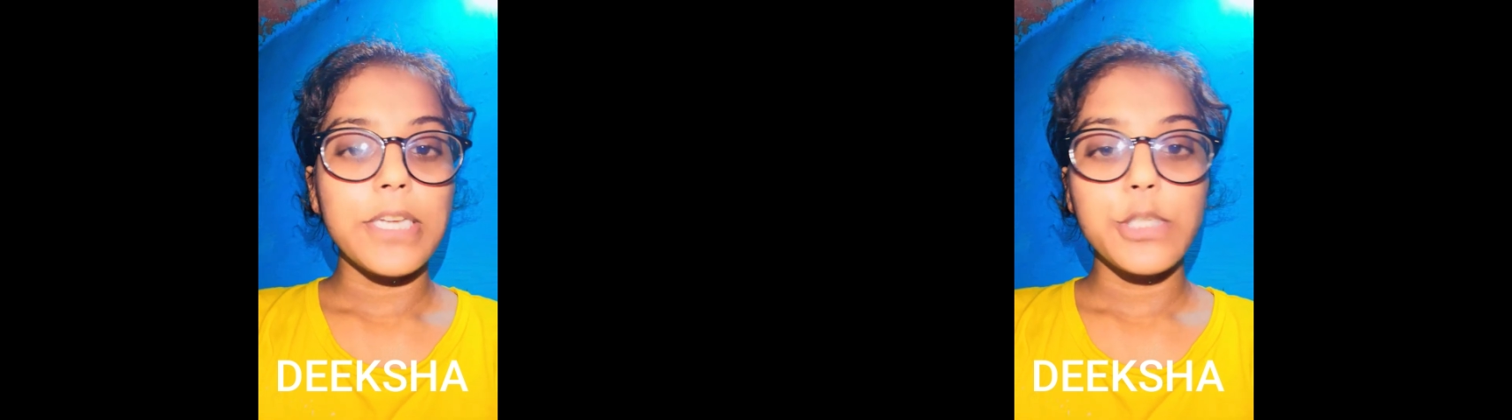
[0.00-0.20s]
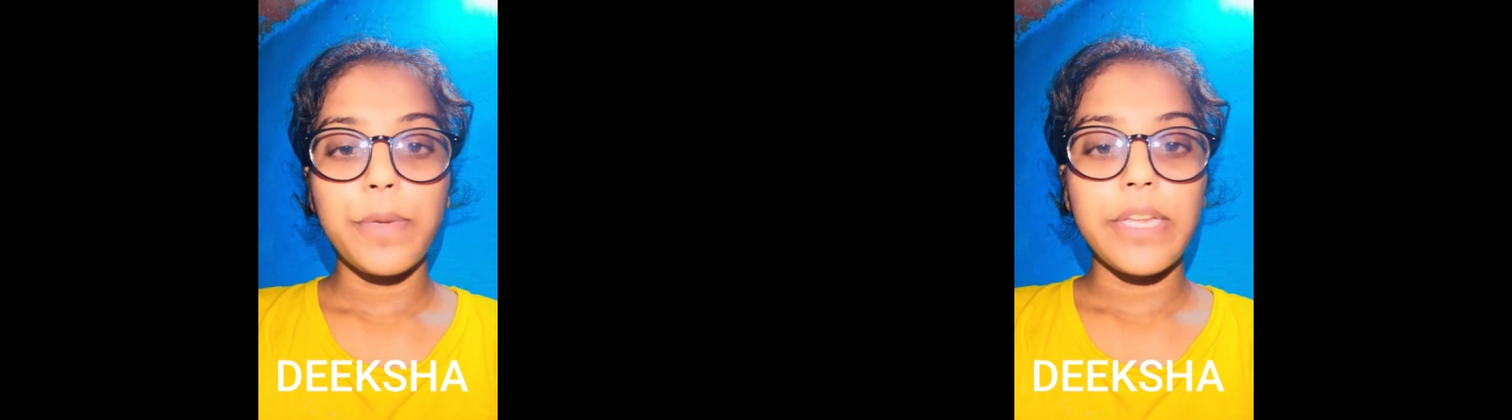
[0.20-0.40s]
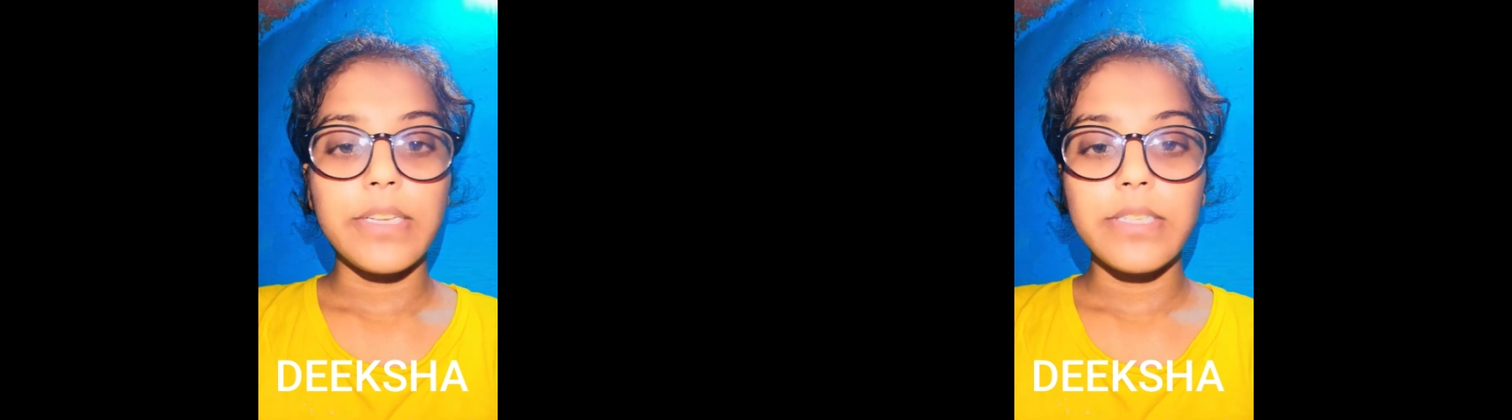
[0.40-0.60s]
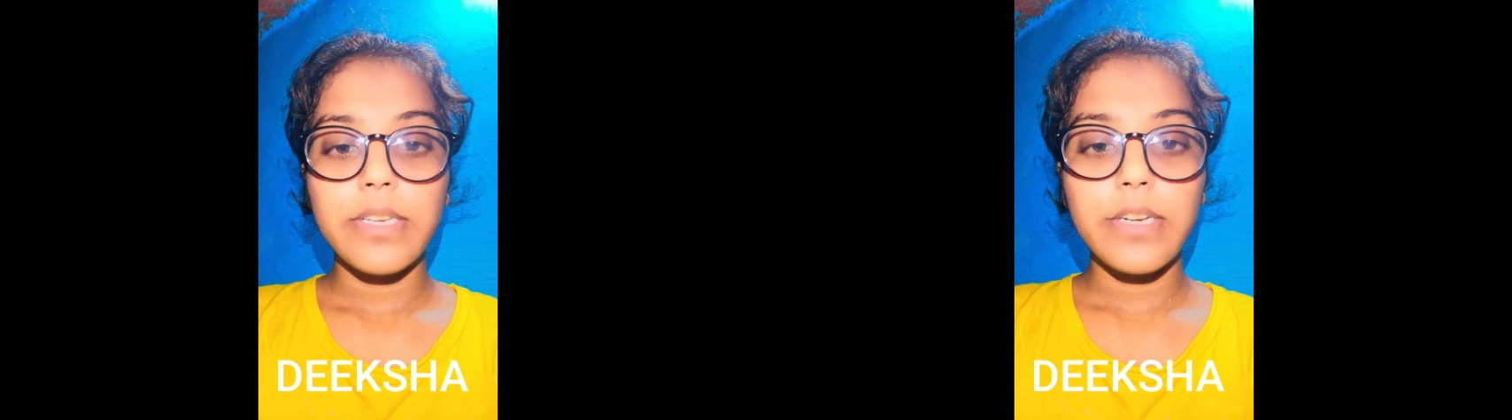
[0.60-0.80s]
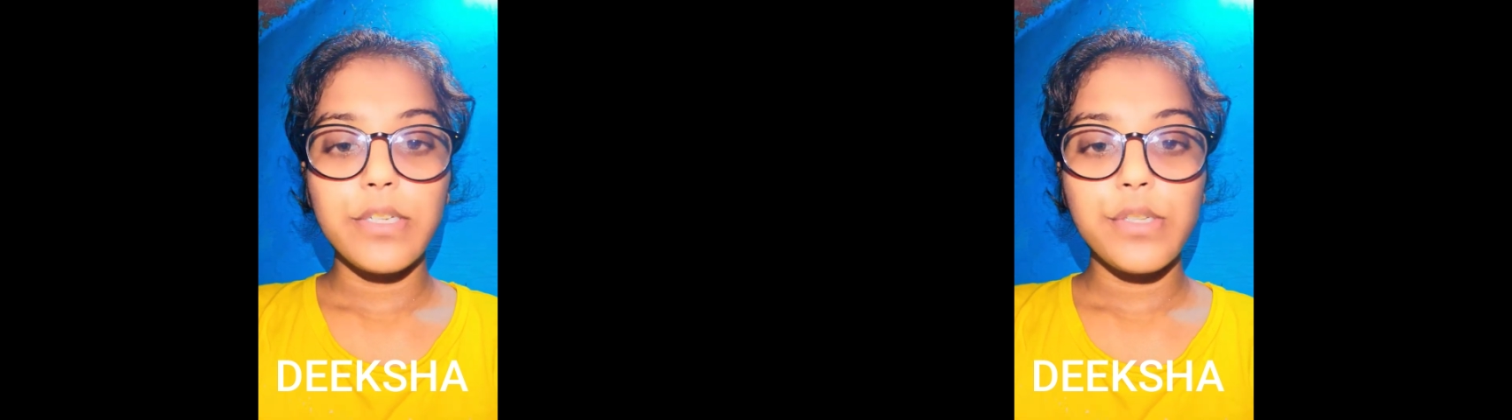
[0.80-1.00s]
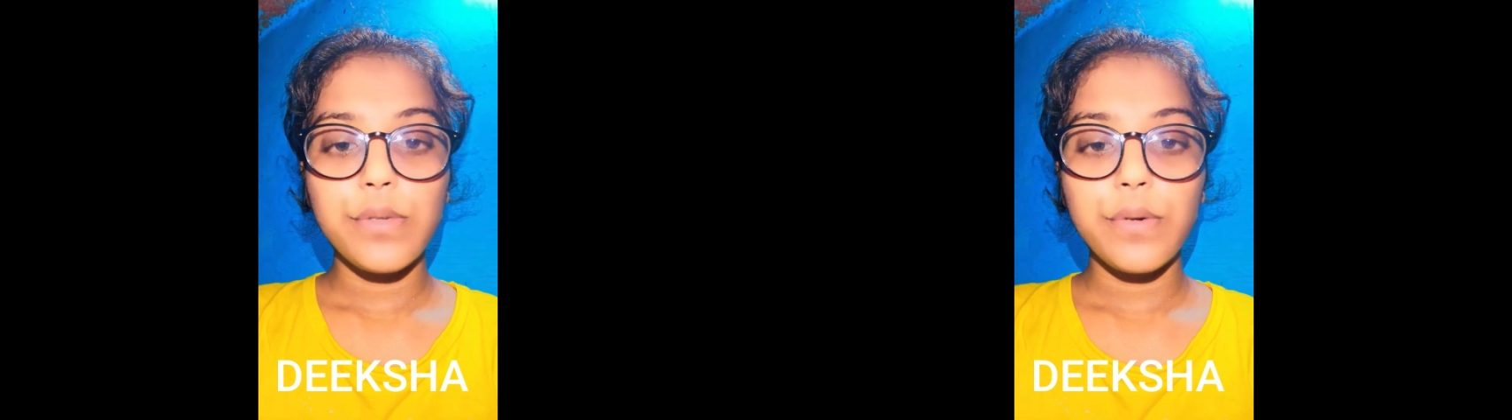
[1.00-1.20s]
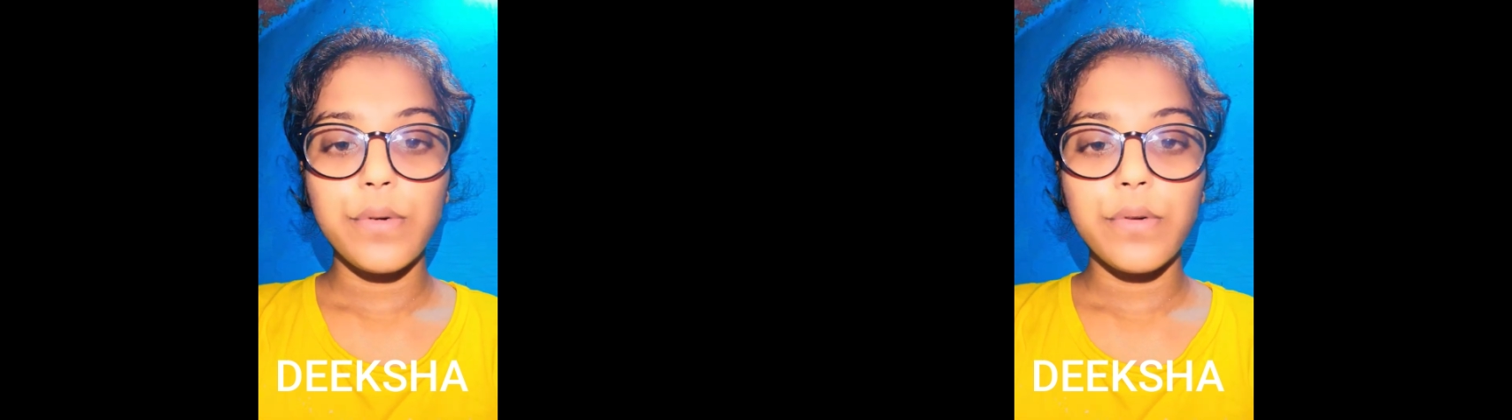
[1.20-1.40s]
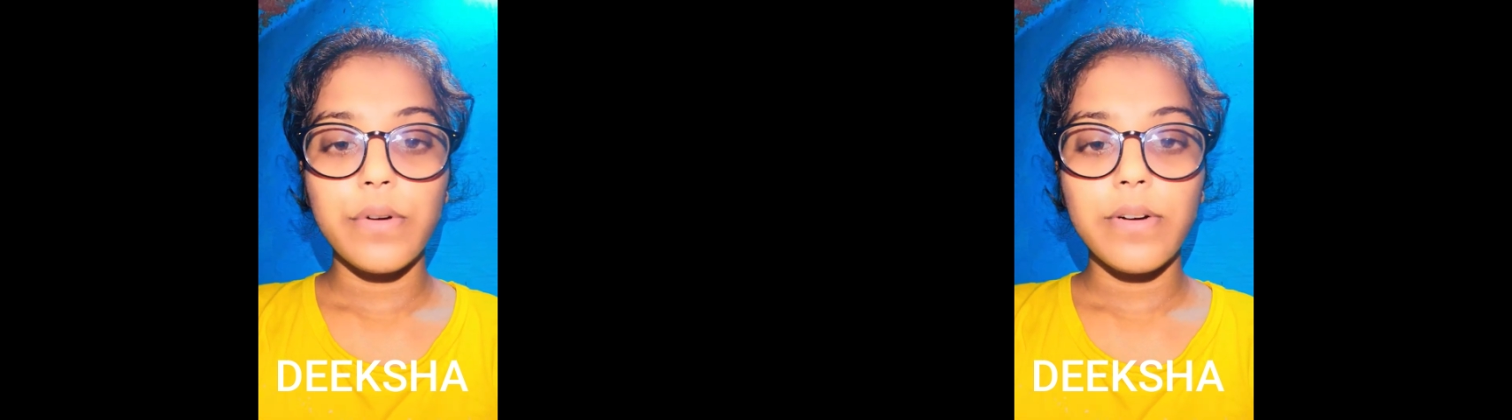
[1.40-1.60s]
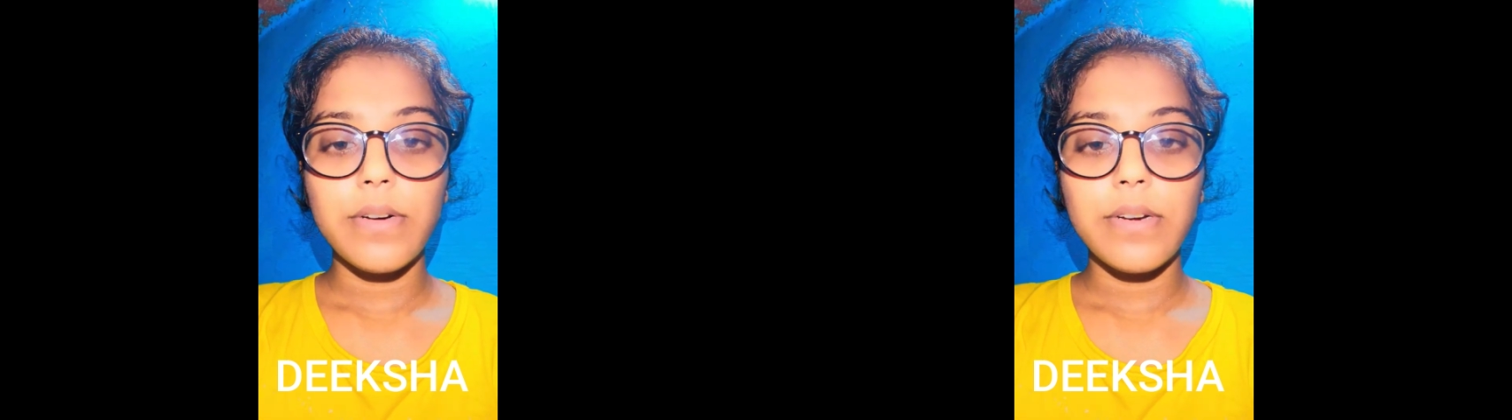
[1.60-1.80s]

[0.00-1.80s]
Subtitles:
my experience here, so